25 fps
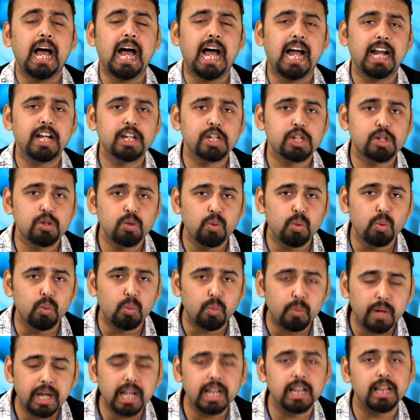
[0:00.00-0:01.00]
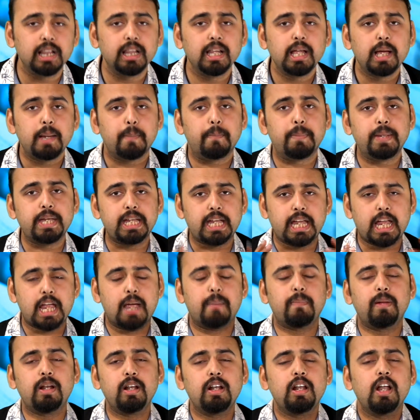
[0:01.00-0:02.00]
and you will be
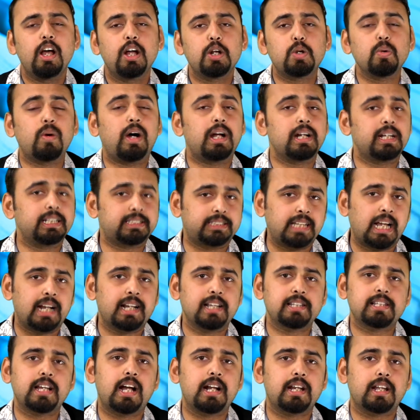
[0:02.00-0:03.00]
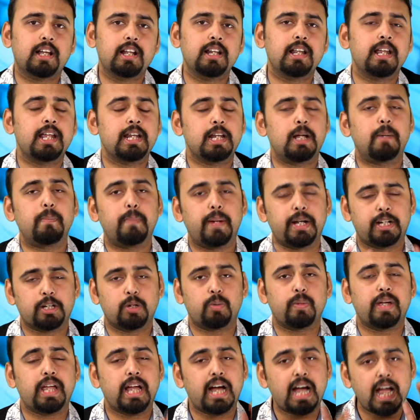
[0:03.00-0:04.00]
able to understand this article in a better
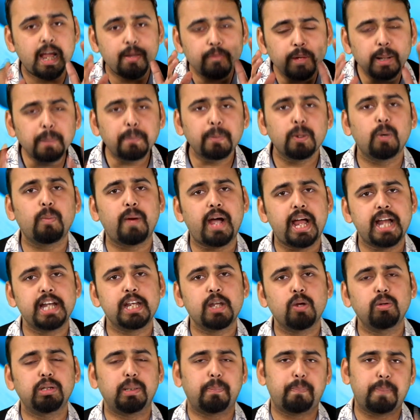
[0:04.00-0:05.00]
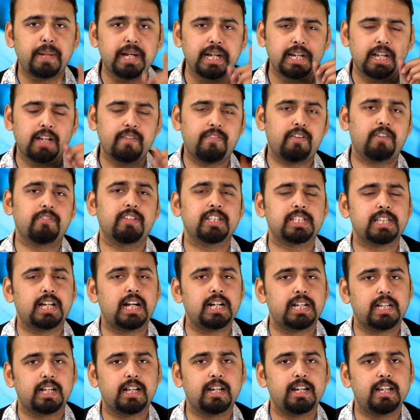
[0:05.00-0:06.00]
way. I will provide you the PDF of this
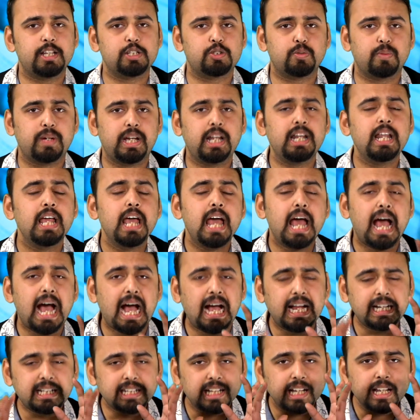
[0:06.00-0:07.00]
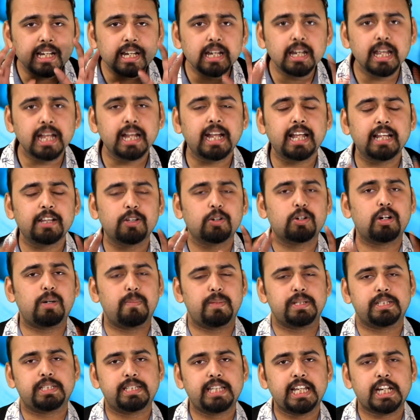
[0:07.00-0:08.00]
article as well at a link in the
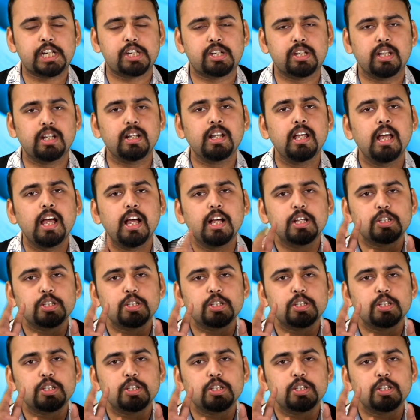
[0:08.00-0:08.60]
comment section.